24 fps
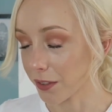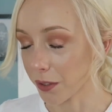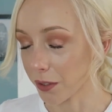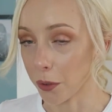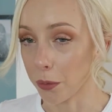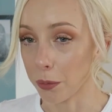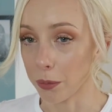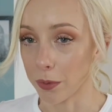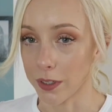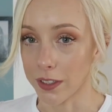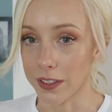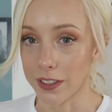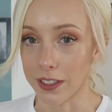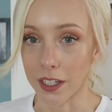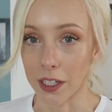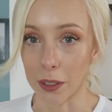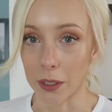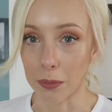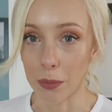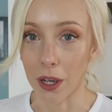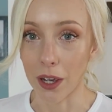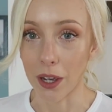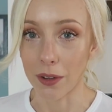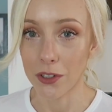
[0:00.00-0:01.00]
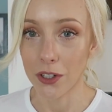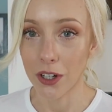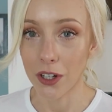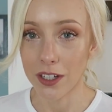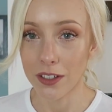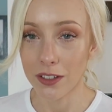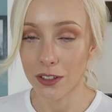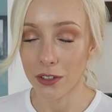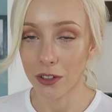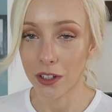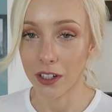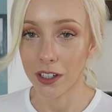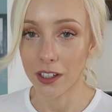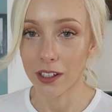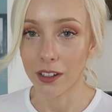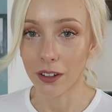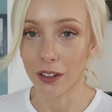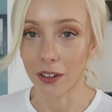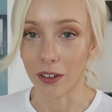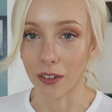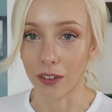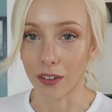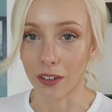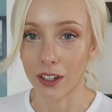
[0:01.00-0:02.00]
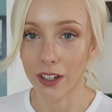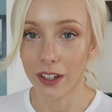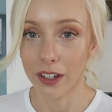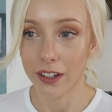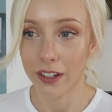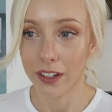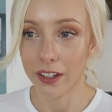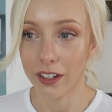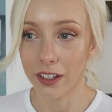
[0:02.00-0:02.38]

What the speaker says: So pretty. But I've tried to try it on